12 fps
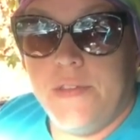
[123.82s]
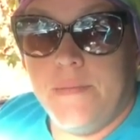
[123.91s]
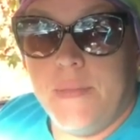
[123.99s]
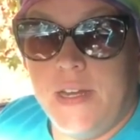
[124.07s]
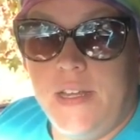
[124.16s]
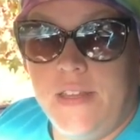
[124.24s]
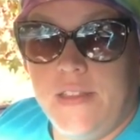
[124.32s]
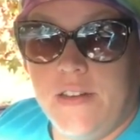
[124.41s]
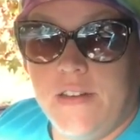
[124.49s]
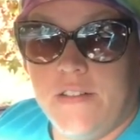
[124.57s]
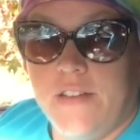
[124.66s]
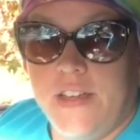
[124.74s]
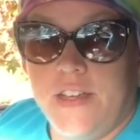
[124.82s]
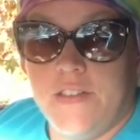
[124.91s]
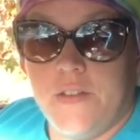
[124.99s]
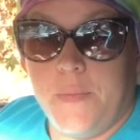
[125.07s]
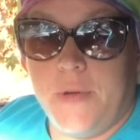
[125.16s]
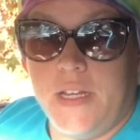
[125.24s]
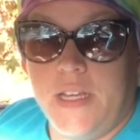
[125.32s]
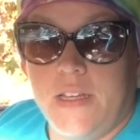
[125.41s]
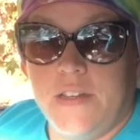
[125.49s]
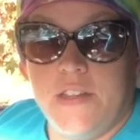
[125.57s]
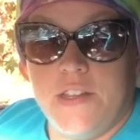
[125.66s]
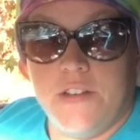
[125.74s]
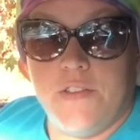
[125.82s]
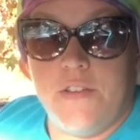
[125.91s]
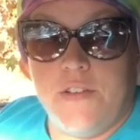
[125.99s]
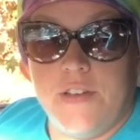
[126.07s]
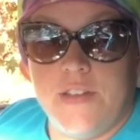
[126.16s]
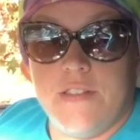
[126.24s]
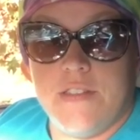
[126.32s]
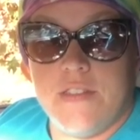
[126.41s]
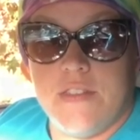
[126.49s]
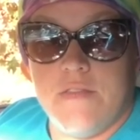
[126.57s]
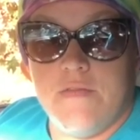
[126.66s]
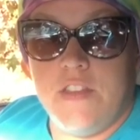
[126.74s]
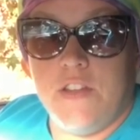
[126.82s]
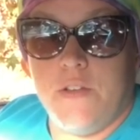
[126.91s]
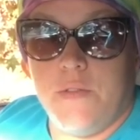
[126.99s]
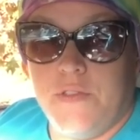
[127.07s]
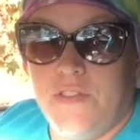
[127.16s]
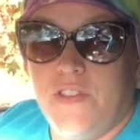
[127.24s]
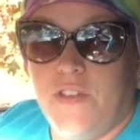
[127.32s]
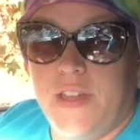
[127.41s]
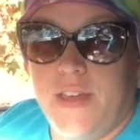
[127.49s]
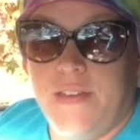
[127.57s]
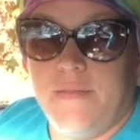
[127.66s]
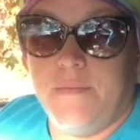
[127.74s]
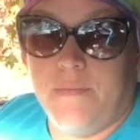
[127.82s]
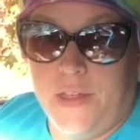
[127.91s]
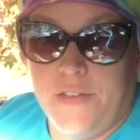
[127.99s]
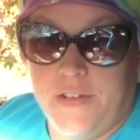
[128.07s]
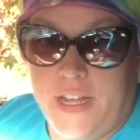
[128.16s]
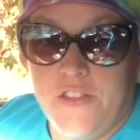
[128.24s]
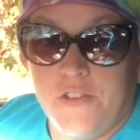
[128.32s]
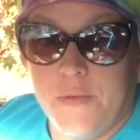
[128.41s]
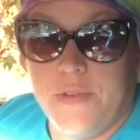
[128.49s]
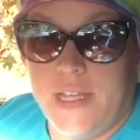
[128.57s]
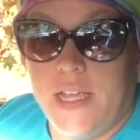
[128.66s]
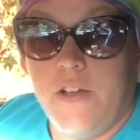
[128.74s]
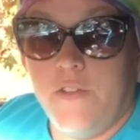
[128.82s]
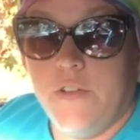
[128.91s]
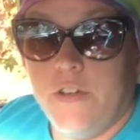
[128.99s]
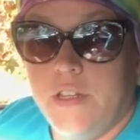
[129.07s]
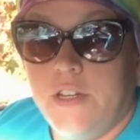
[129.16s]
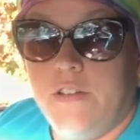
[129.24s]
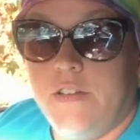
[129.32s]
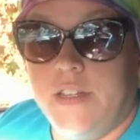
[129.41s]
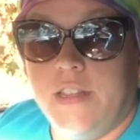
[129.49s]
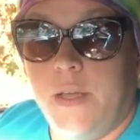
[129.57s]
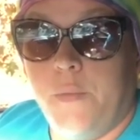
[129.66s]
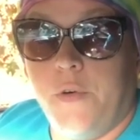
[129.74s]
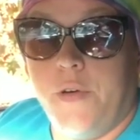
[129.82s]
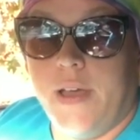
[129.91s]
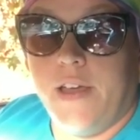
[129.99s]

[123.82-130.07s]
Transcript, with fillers: the money that our clients are putting into their lawns, you know, they'll let Mother Nature will take over a little, and they won't